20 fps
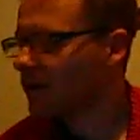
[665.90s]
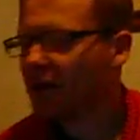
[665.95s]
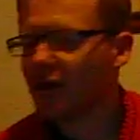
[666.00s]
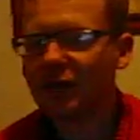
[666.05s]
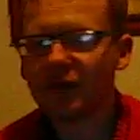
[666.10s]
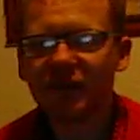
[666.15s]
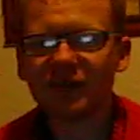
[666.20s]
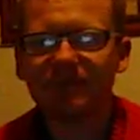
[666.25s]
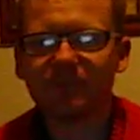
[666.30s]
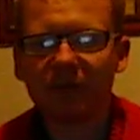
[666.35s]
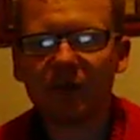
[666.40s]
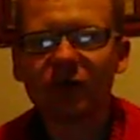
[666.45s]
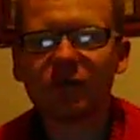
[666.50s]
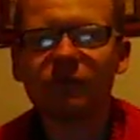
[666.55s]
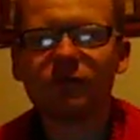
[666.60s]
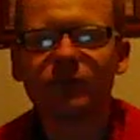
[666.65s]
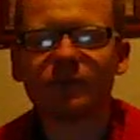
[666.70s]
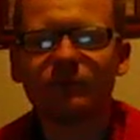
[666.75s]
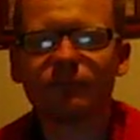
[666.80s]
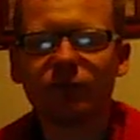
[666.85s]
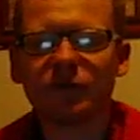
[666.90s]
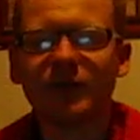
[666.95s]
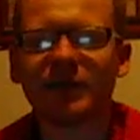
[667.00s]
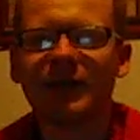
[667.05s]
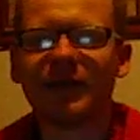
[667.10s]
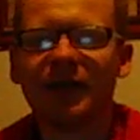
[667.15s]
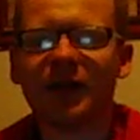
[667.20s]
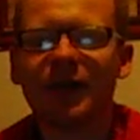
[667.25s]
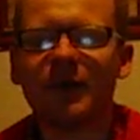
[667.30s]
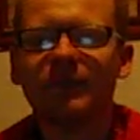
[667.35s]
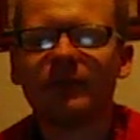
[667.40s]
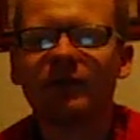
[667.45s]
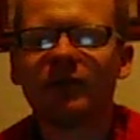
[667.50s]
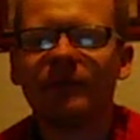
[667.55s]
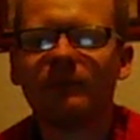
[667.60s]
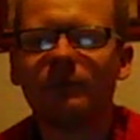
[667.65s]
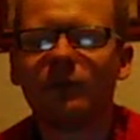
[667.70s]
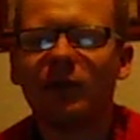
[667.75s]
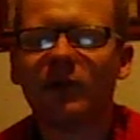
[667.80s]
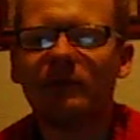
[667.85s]
This book was brilliant up to the
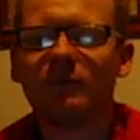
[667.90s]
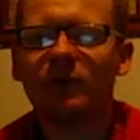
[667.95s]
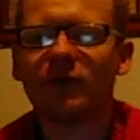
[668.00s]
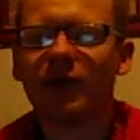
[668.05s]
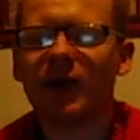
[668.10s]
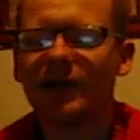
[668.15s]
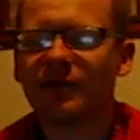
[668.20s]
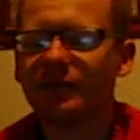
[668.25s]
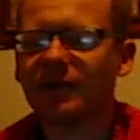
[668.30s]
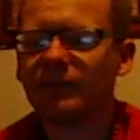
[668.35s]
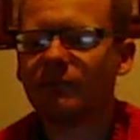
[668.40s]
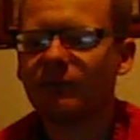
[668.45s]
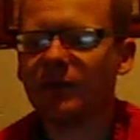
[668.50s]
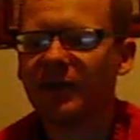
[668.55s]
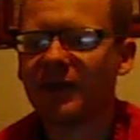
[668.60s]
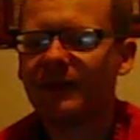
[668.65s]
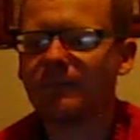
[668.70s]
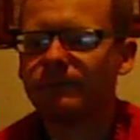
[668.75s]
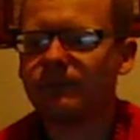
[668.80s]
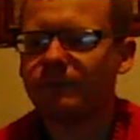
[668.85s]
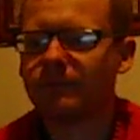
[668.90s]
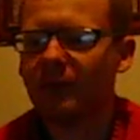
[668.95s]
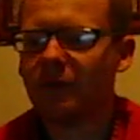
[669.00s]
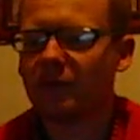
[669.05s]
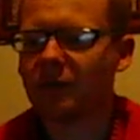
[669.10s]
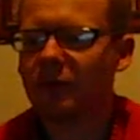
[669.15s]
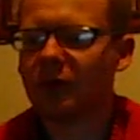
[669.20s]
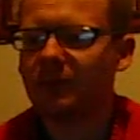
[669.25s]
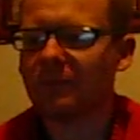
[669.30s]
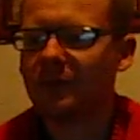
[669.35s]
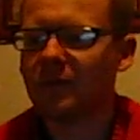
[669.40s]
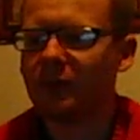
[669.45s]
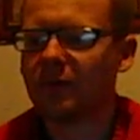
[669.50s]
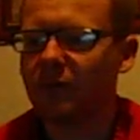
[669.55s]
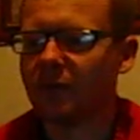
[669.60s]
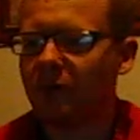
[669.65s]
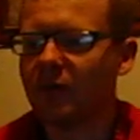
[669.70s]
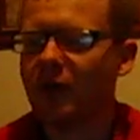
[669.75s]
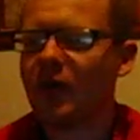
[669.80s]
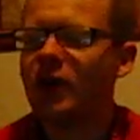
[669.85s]
point when I actually read it a lot
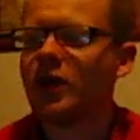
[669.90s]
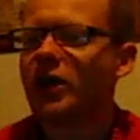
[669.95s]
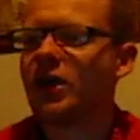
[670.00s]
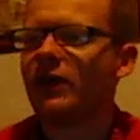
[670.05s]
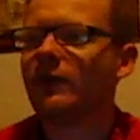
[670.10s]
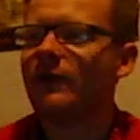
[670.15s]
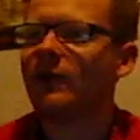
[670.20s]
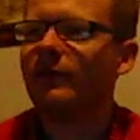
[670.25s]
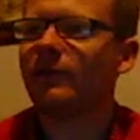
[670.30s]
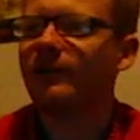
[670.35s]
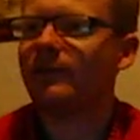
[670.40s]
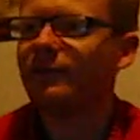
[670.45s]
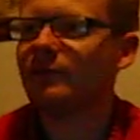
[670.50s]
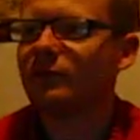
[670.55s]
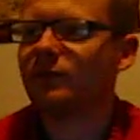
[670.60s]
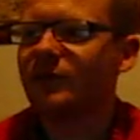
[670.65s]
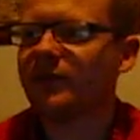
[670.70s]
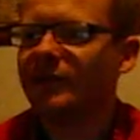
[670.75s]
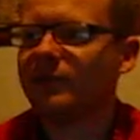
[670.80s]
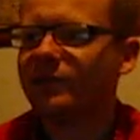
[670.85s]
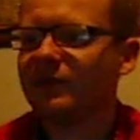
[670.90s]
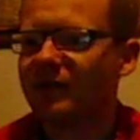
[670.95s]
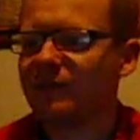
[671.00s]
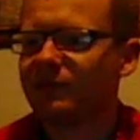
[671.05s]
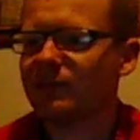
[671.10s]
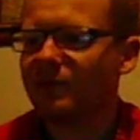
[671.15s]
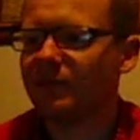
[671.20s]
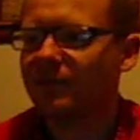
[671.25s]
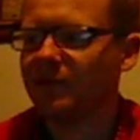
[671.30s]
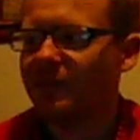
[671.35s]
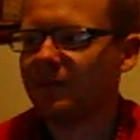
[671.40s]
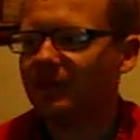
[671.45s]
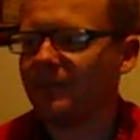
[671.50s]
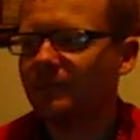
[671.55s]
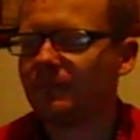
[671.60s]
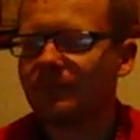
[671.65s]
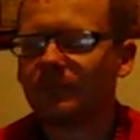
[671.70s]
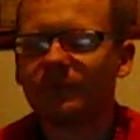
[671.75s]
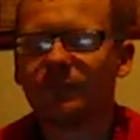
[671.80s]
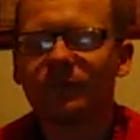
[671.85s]
more and noticed all these differences.
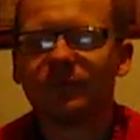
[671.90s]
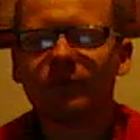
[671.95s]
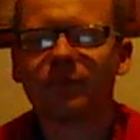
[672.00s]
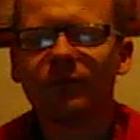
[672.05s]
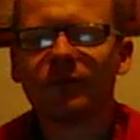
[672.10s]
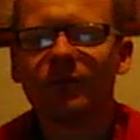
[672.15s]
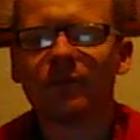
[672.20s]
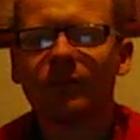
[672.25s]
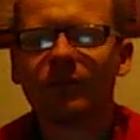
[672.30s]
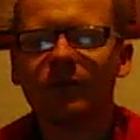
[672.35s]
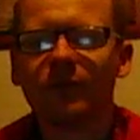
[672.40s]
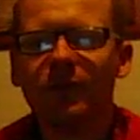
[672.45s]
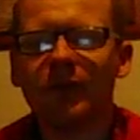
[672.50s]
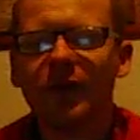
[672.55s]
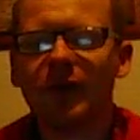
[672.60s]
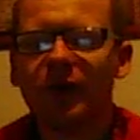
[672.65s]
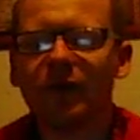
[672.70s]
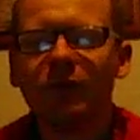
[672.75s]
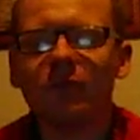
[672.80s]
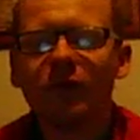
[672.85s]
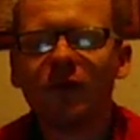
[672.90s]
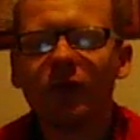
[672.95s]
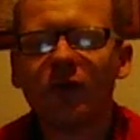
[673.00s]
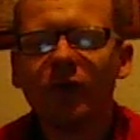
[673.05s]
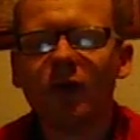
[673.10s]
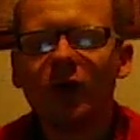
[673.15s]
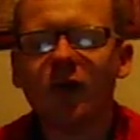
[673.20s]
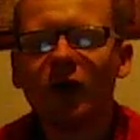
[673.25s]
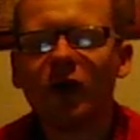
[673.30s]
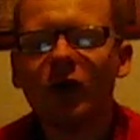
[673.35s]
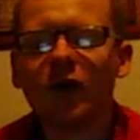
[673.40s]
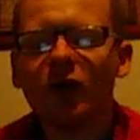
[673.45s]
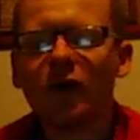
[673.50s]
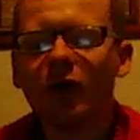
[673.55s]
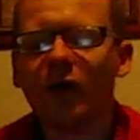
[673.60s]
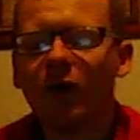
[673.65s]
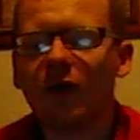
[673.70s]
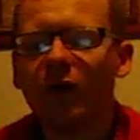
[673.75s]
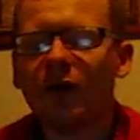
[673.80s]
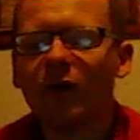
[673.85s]
You know,
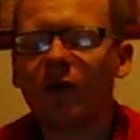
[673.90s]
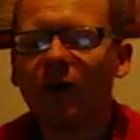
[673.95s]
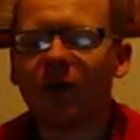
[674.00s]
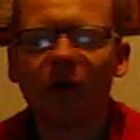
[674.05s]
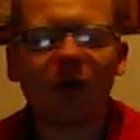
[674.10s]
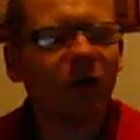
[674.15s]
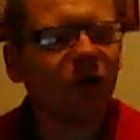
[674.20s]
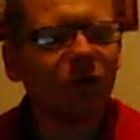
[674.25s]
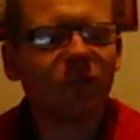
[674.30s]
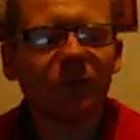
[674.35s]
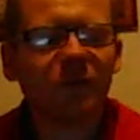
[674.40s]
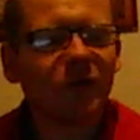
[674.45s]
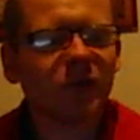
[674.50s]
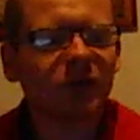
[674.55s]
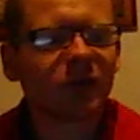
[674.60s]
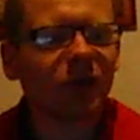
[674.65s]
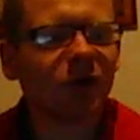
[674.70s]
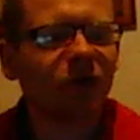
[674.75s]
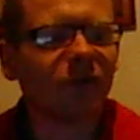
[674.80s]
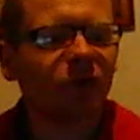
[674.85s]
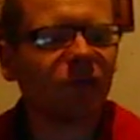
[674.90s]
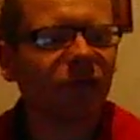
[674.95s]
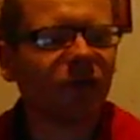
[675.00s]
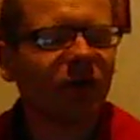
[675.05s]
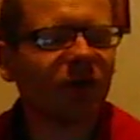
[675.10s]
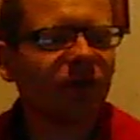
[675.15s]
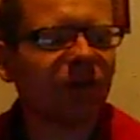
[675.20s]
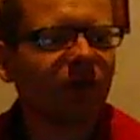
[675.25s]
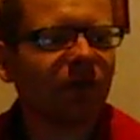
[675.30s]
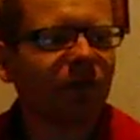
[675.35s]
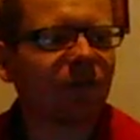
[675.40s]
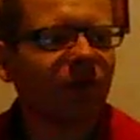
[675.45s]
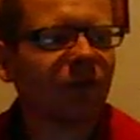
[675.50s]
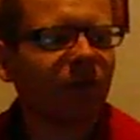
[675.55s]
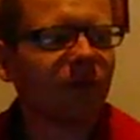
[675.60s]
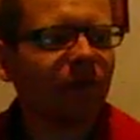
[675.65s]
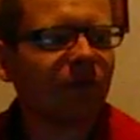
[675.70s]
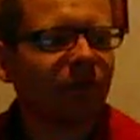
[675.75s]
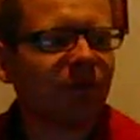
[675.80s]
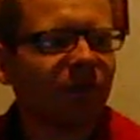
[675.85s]
oh my God,
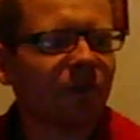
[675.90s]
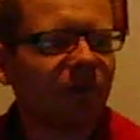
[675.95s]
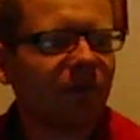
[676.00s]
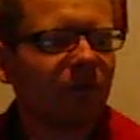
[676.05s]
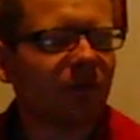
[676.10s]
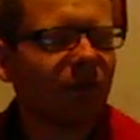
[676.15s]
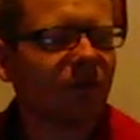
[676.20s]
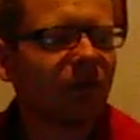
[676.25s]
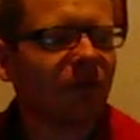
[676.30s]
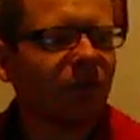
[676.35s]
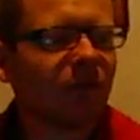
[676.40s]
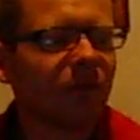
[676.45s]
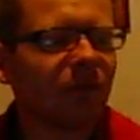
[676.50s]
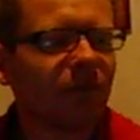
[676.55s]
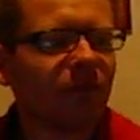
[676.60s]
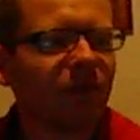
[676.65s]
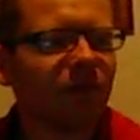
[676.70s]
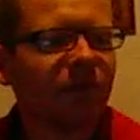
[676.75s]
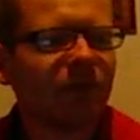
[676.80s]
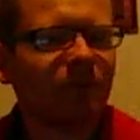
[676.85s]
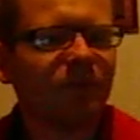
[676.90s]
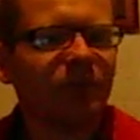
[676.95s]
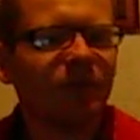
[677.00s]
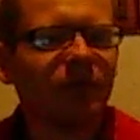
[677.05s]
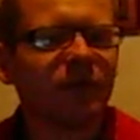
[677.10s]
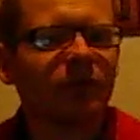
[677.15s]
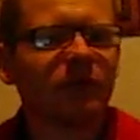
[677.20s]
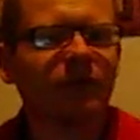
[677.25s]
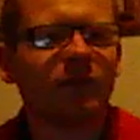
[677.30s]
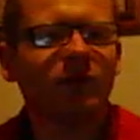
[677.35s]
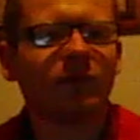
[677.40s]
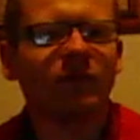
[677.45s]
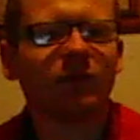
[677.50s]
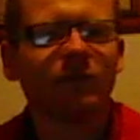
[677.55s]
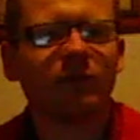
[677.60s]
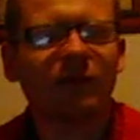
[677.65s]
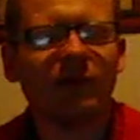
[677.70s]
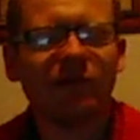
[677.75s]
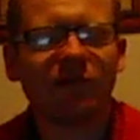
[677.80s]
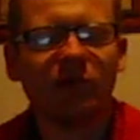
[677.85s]
this book just
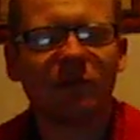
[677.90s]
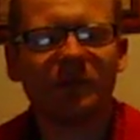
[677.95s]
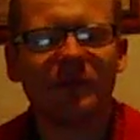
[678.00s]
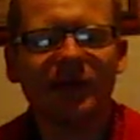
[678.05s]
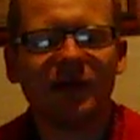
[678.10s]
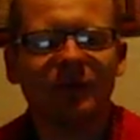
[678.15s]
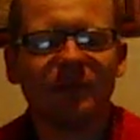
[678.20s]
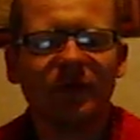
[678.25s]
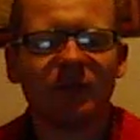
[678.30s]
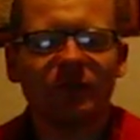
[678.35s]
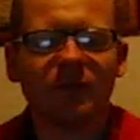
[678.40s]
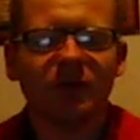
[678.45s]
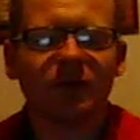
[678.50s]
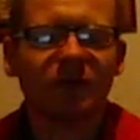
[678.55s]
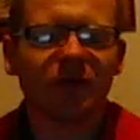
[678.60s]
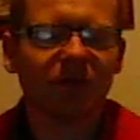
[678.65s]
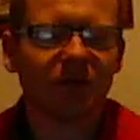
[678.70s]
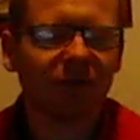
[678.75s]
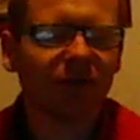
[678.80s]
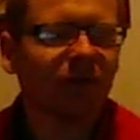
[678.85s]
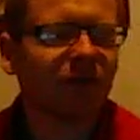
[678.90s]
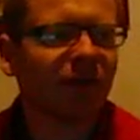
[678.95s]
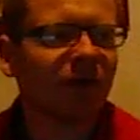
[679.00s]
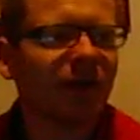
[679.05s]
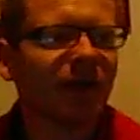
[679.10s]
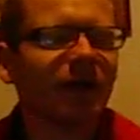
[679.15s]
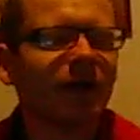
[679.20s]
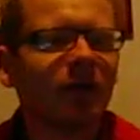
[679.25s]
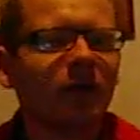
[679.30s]
stresses me out more than I can